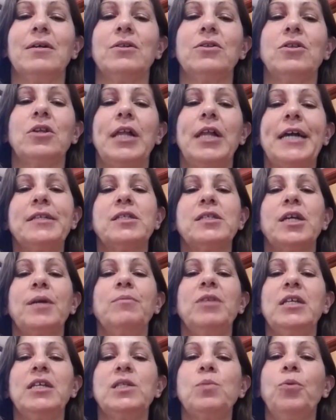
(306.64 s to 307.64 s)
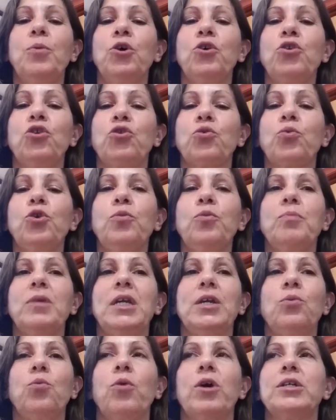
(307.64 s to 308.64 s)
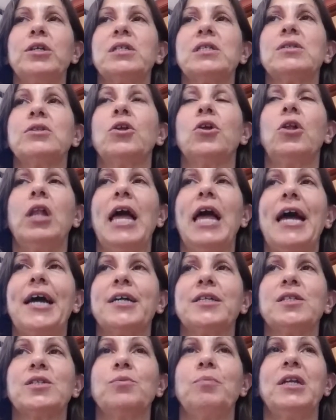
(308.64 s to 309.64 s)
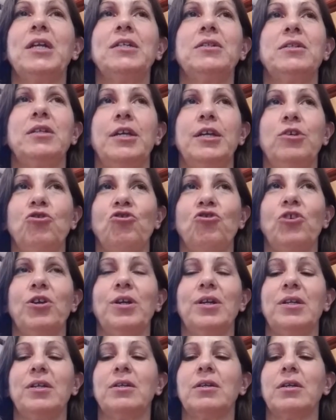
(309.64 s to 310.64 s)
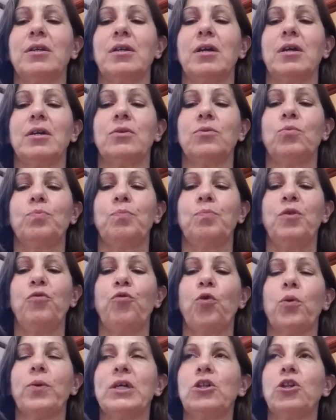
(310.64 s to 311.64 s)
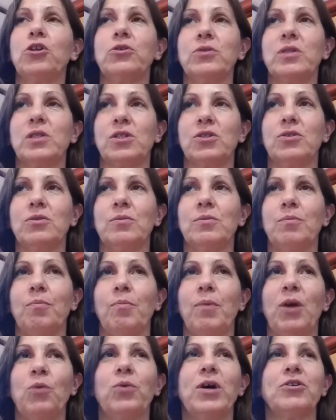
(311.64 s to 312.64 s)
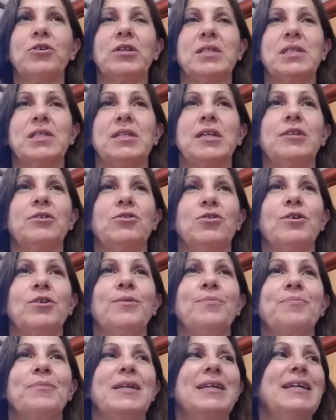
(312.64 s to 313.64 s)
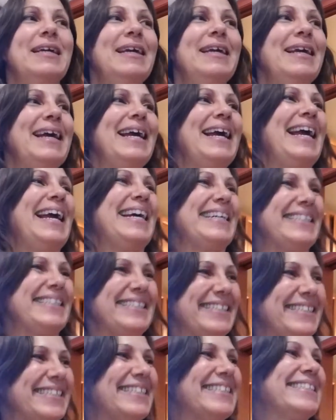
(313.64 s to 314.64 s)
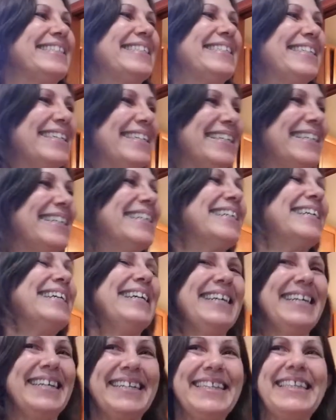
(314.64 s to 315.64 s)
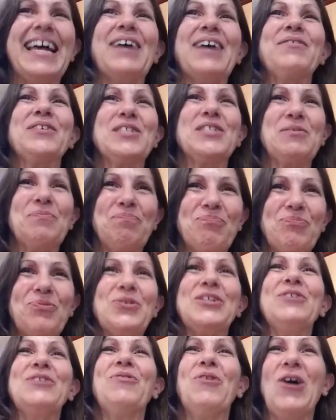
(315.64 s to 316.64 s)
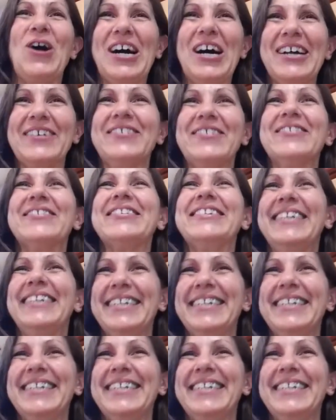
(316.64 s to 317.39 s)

The last time they spoke through me was the last meditation before we closed my wellness center. And that was pretty wild.